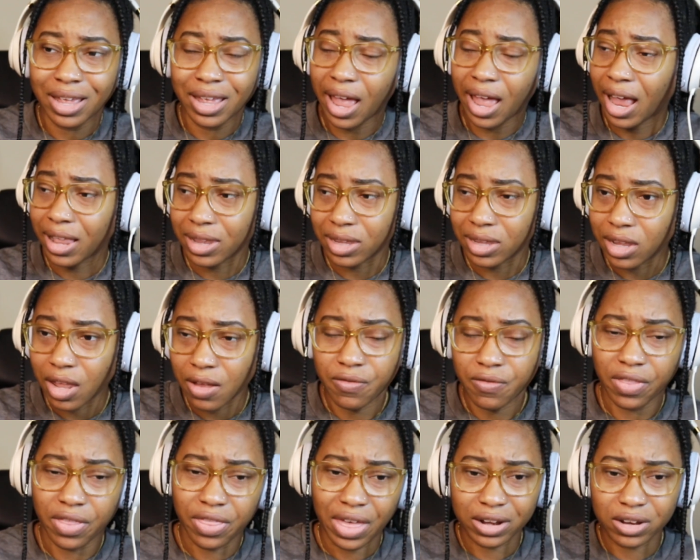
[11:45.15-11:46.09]
I love
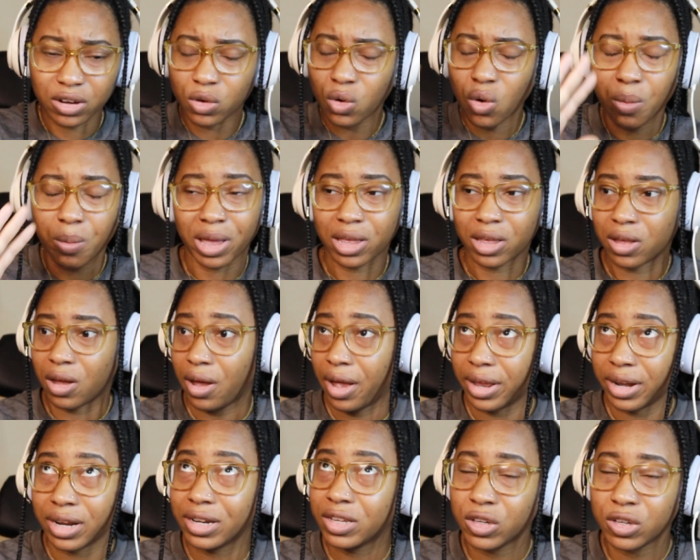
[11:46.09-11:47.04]
that. Oh my God.
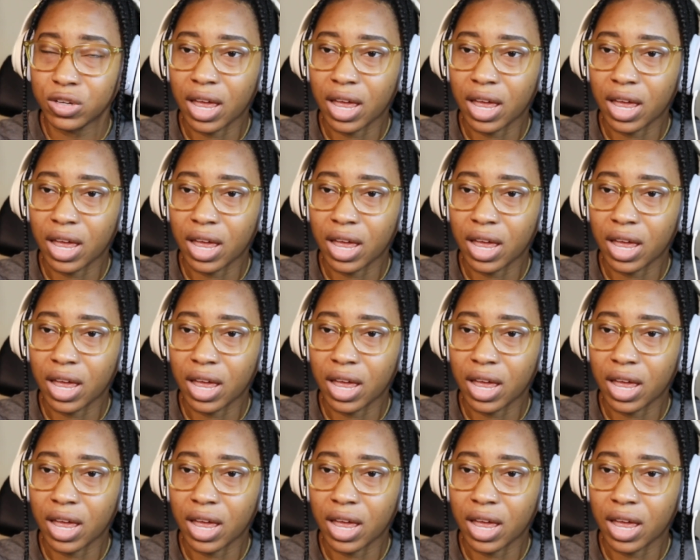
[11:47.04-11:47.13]
It's,